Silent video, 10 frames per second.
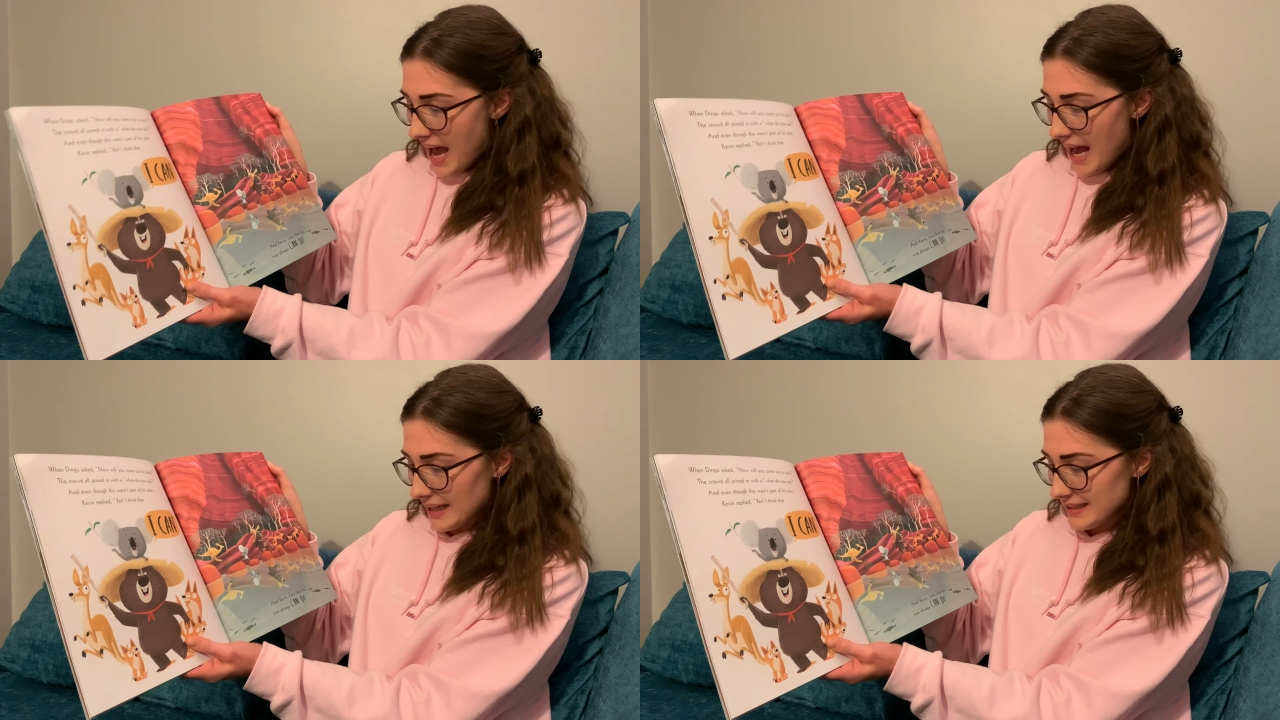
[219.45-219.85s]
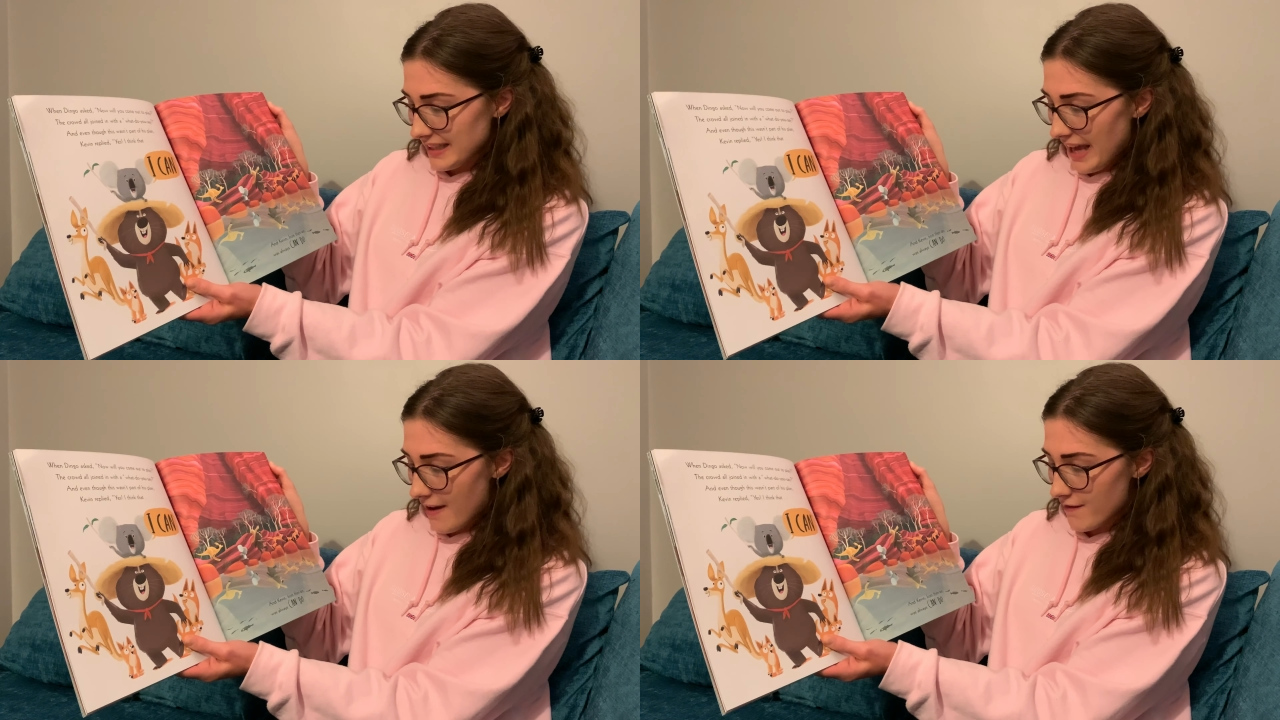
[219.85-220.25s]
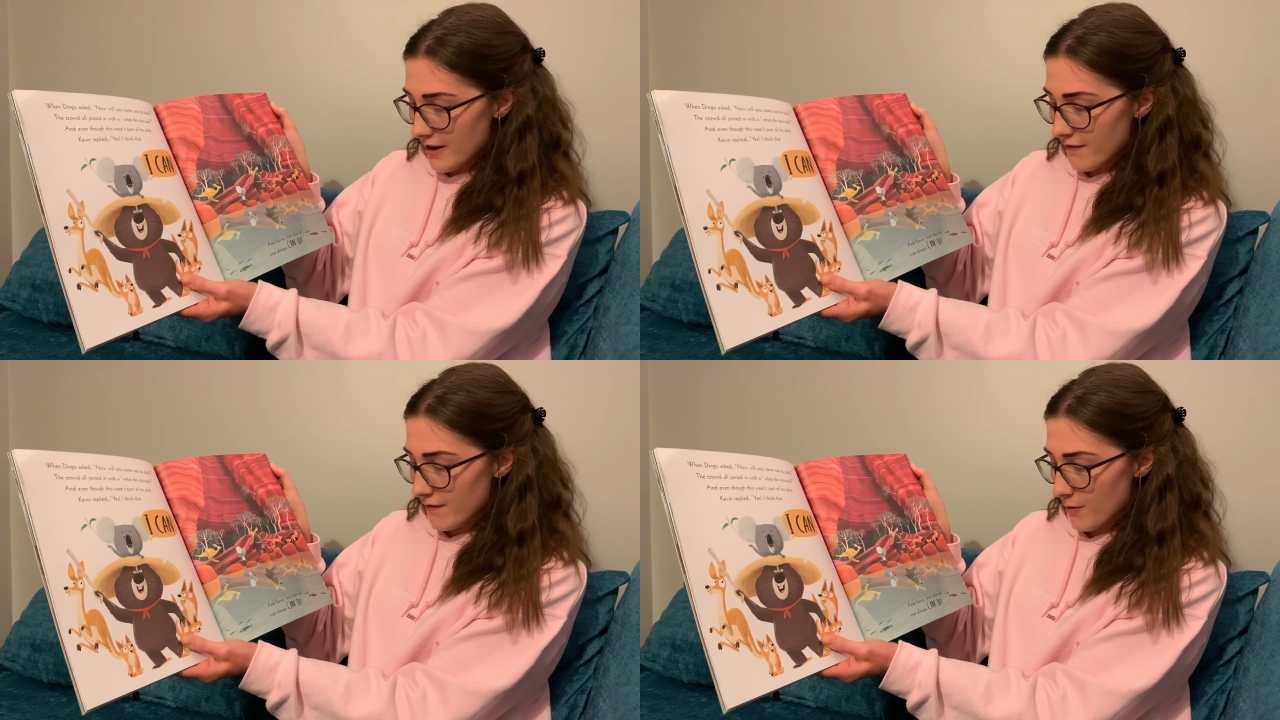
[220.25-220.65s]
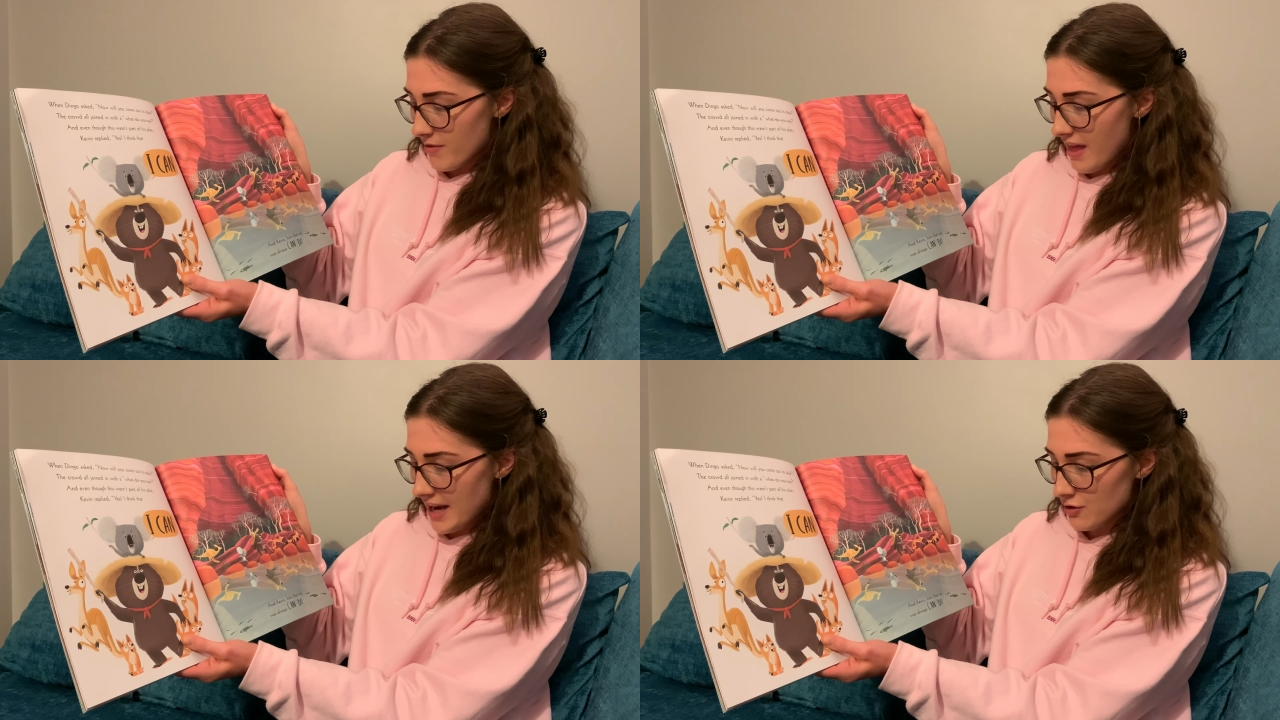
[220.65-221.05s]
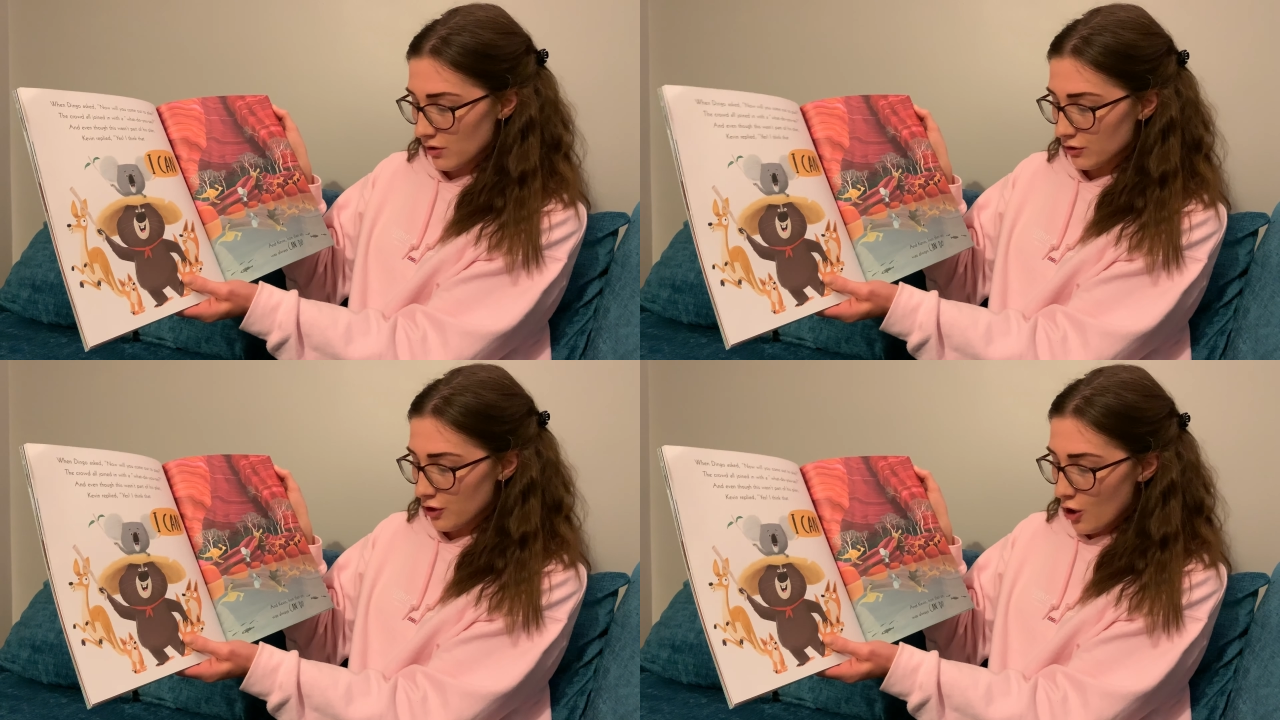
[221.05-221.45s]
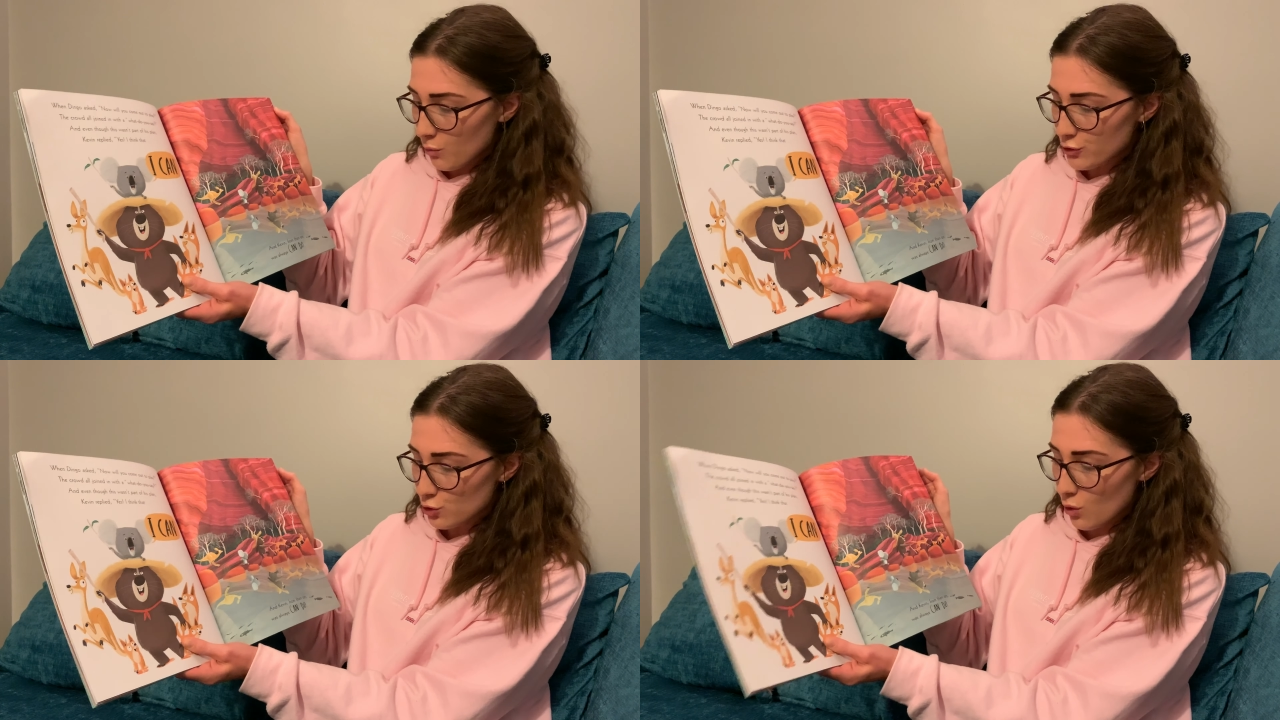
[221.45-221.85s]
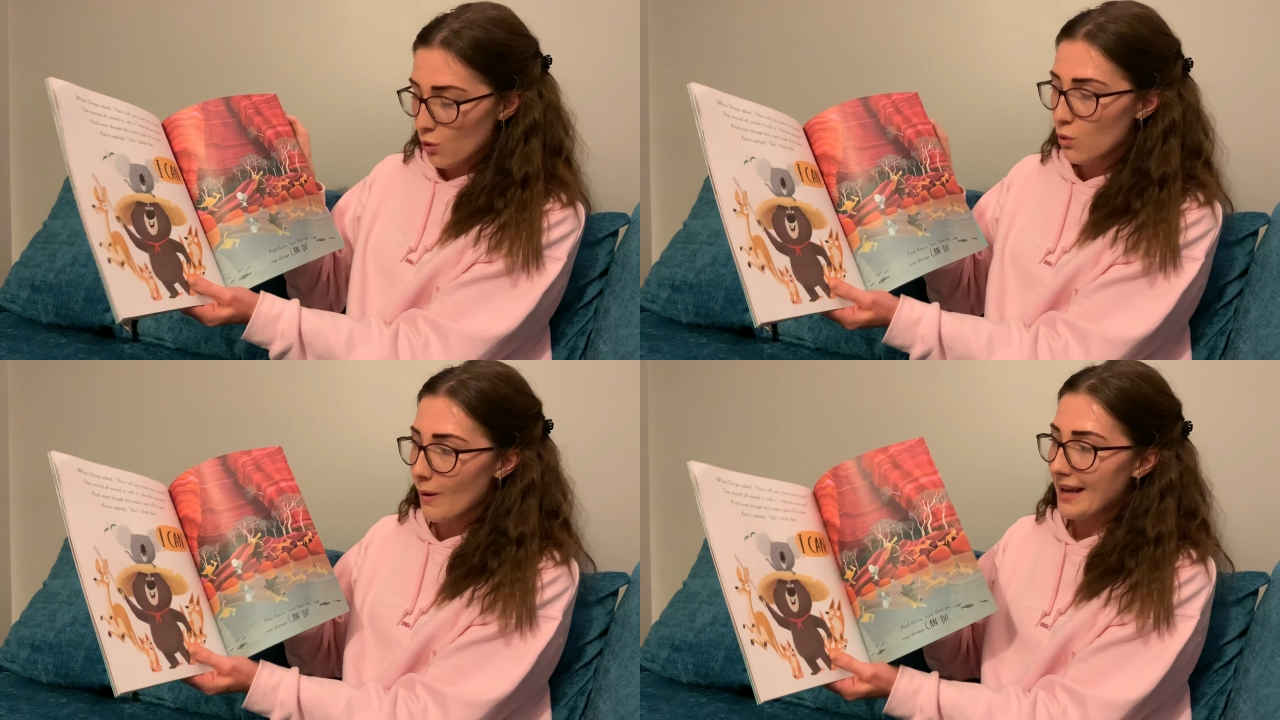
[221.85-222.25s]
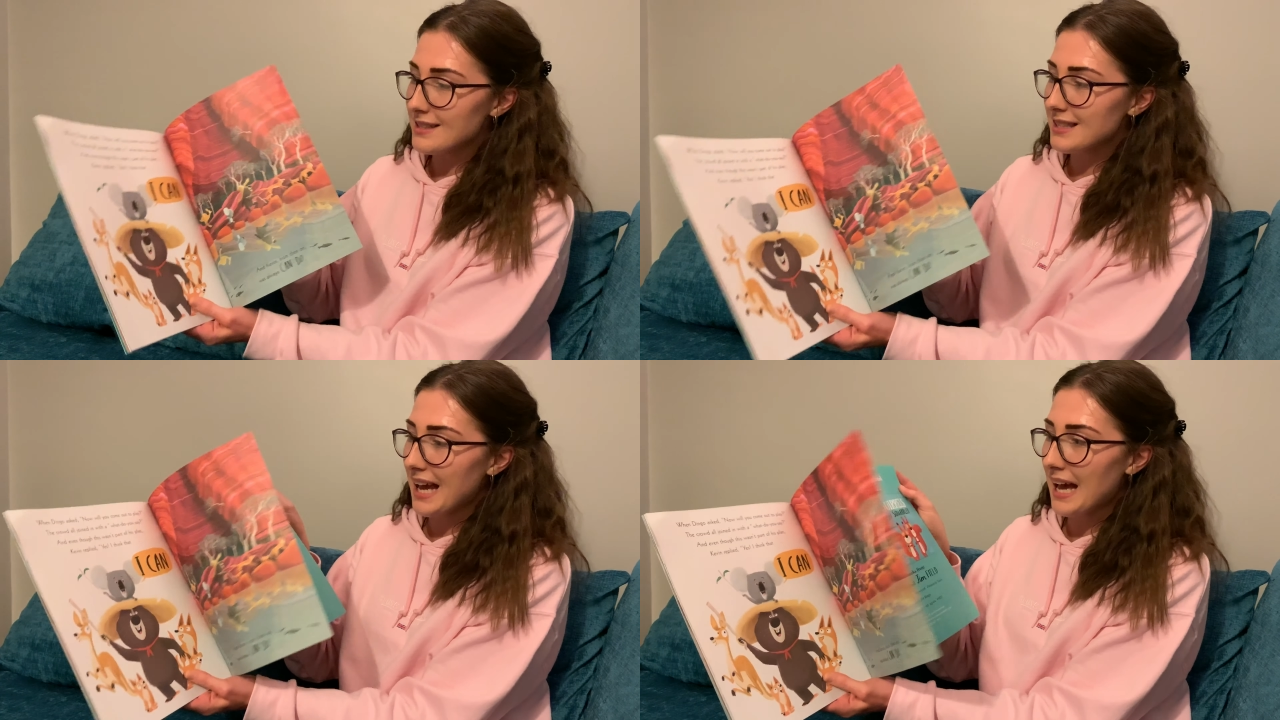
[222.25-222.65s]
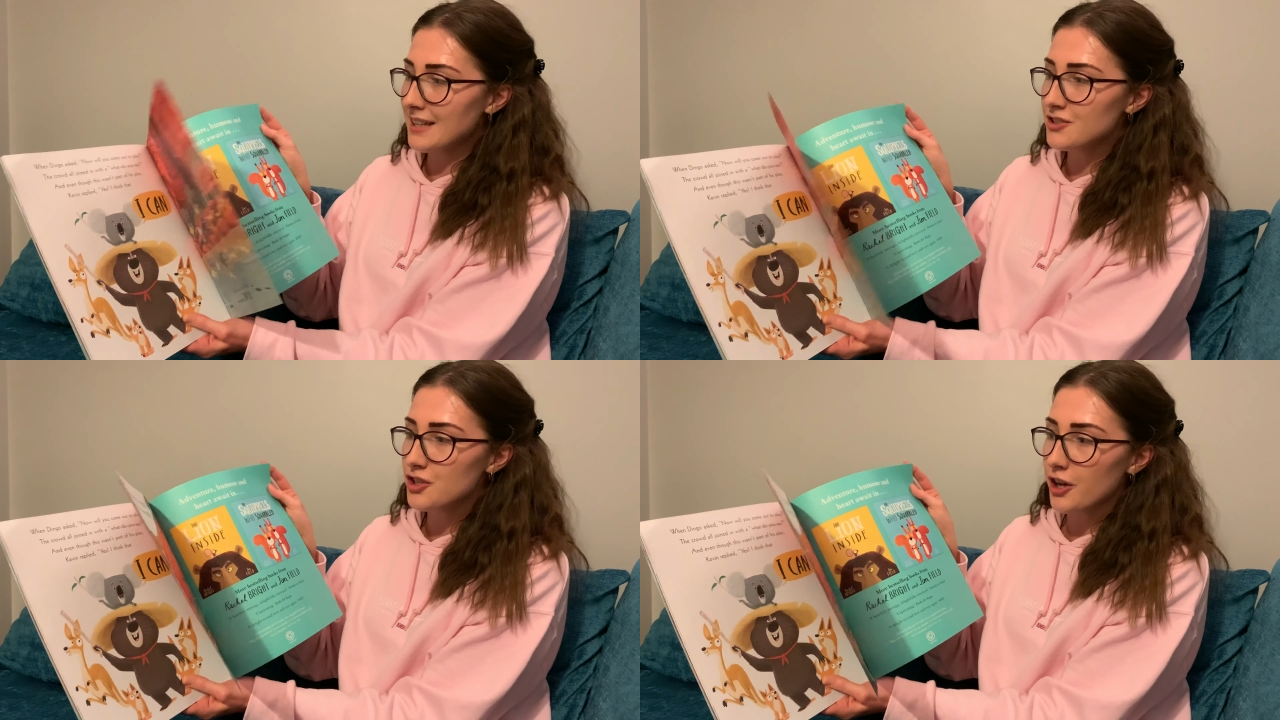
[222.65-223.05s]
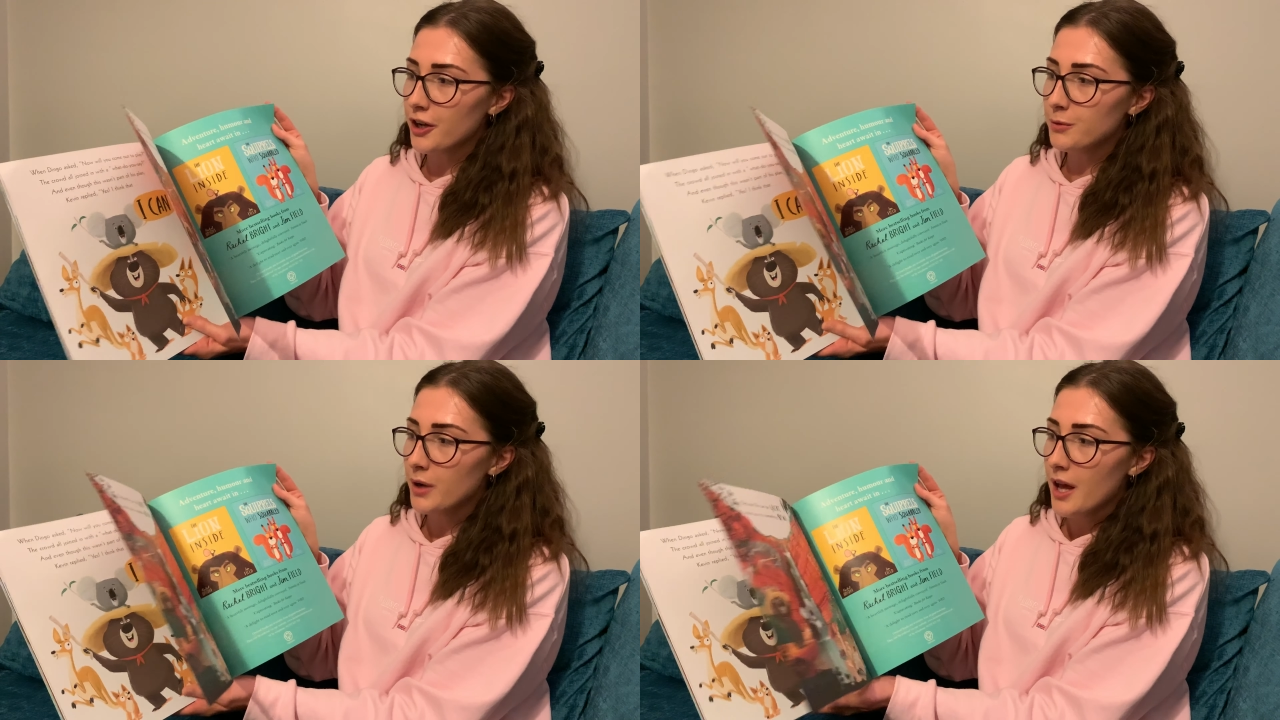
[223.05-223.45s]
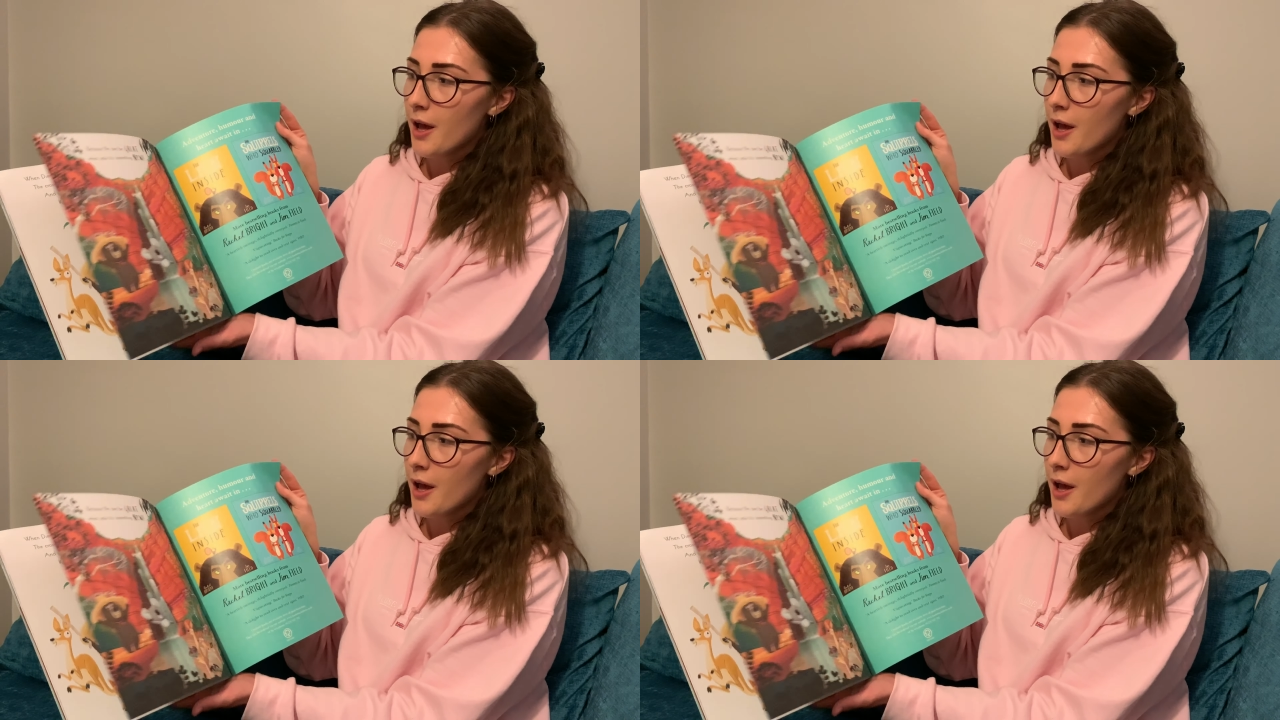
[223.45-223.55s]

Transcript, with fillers: And Kevin from then on was always can do